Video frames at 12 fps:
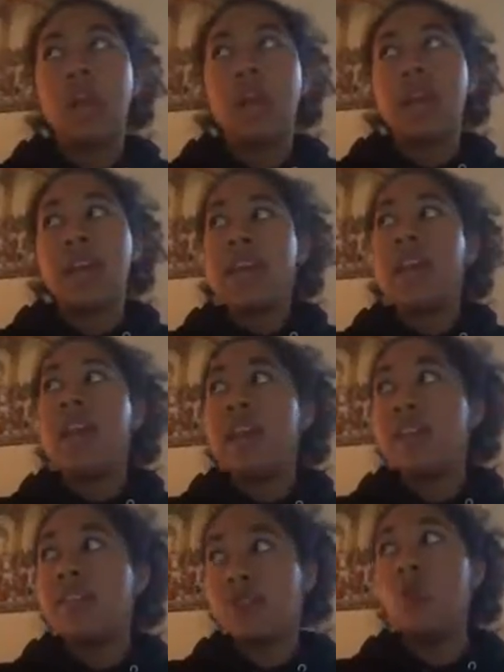He
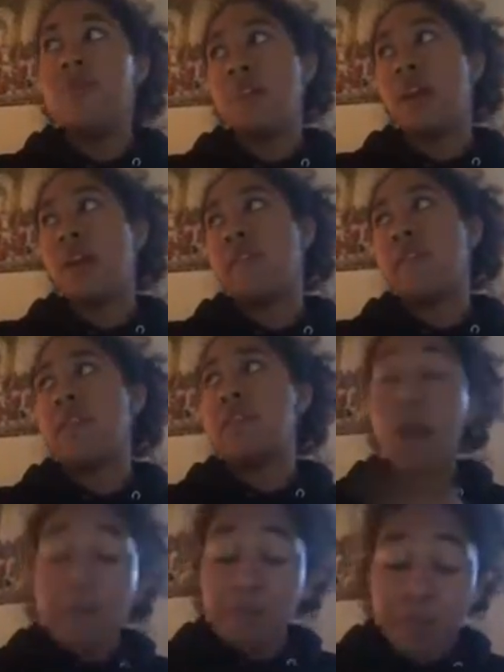is a goof-off, so
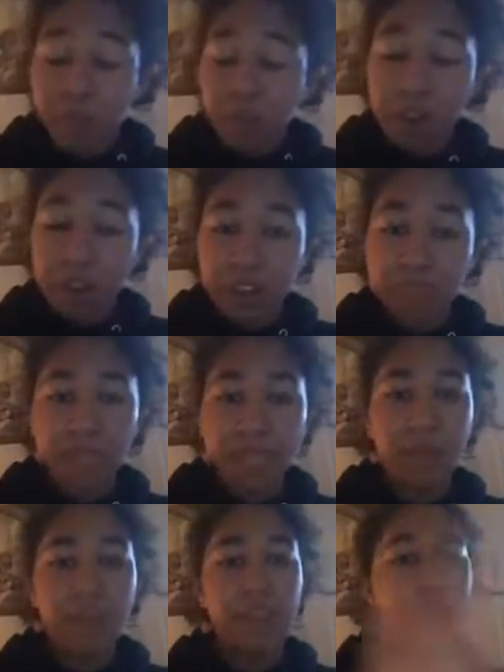I'm doing the work, because
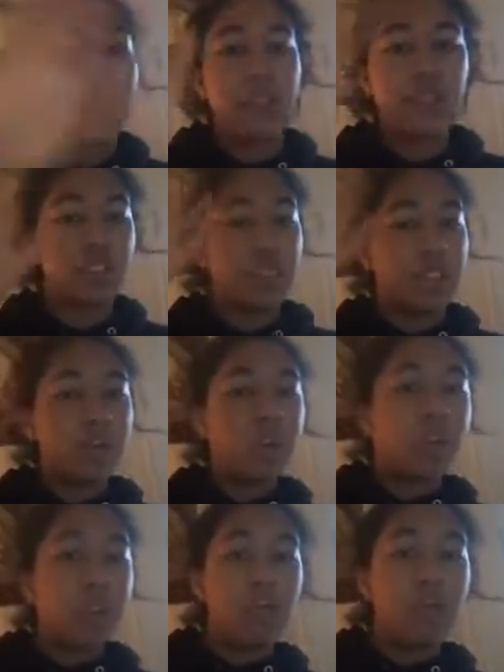I was like, just leave me
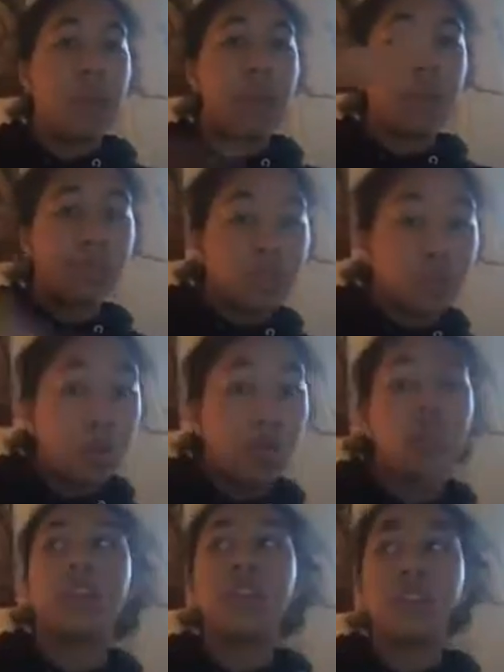alone, I'm going to do the
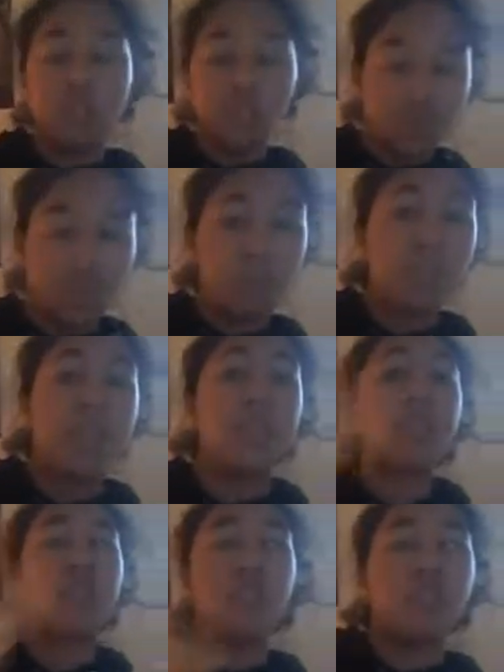work, you do your
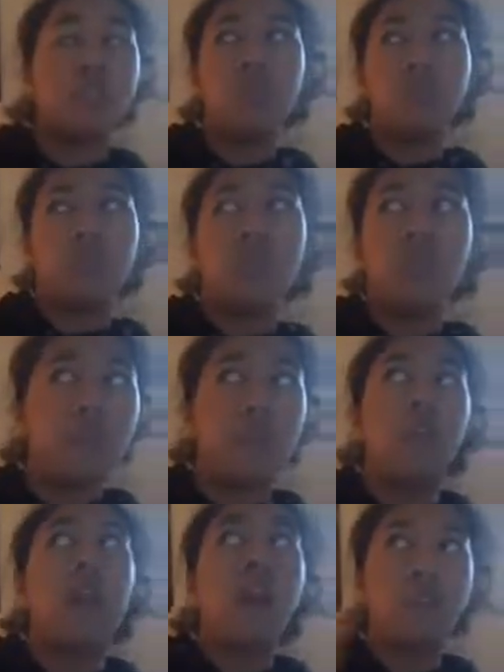business, you use your
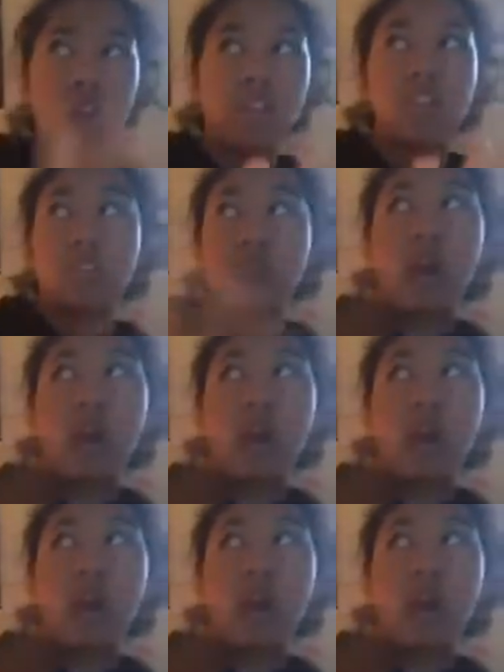phone, I'll finish the